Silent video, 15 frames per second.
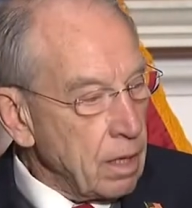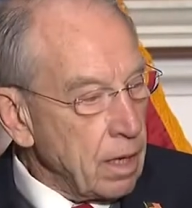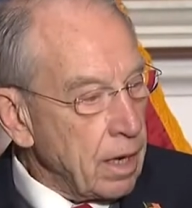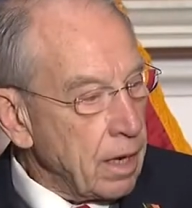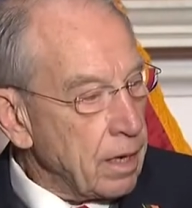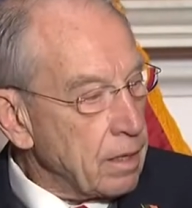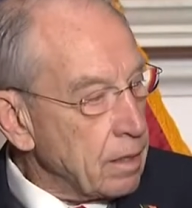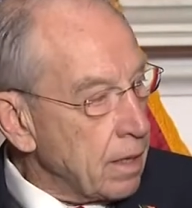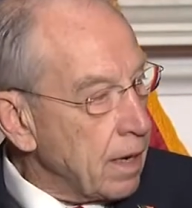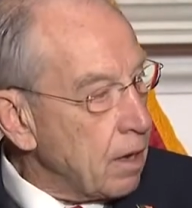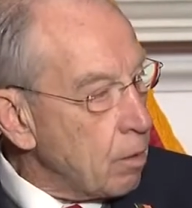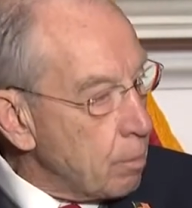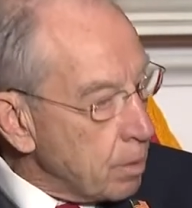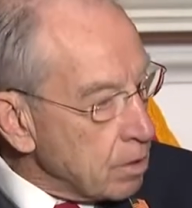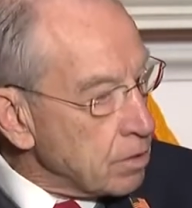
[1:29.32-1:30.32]
and
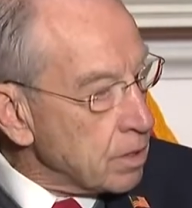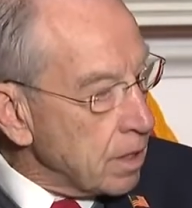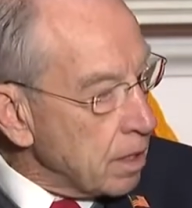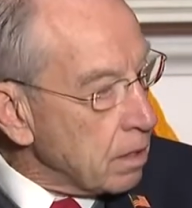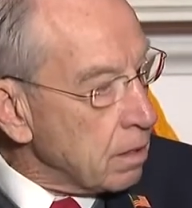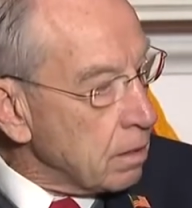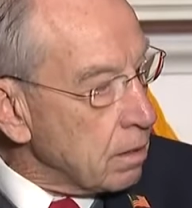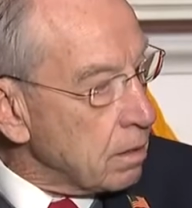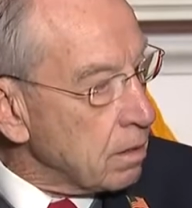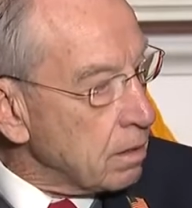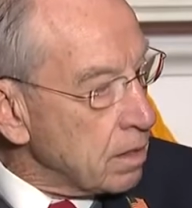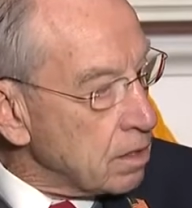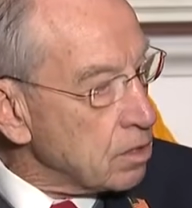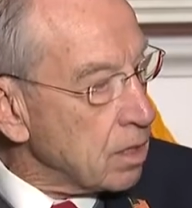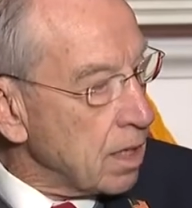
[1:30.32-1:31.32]
help us get
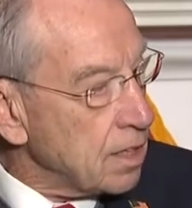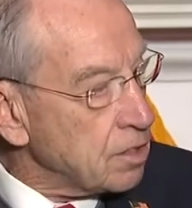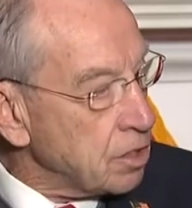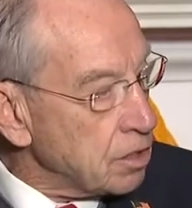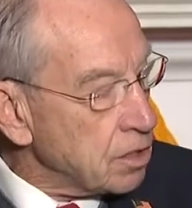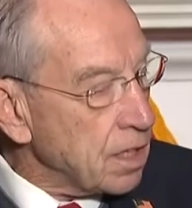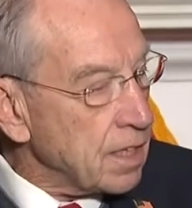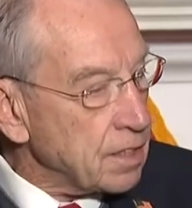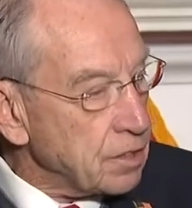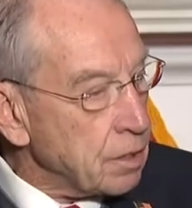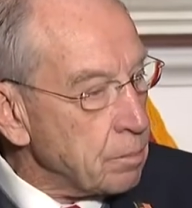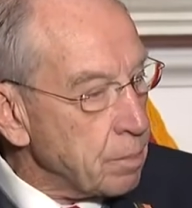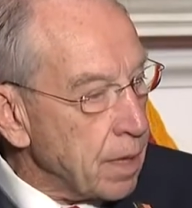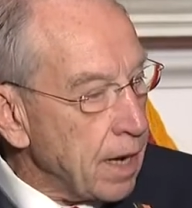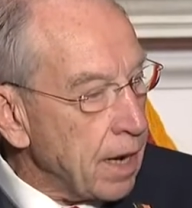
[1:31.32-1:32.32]
this
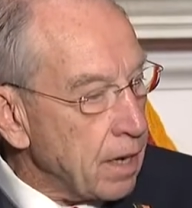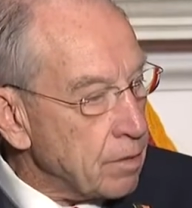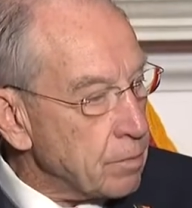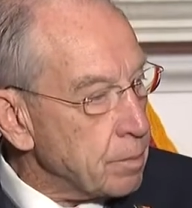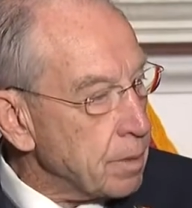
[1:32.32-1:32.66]
legislation passed,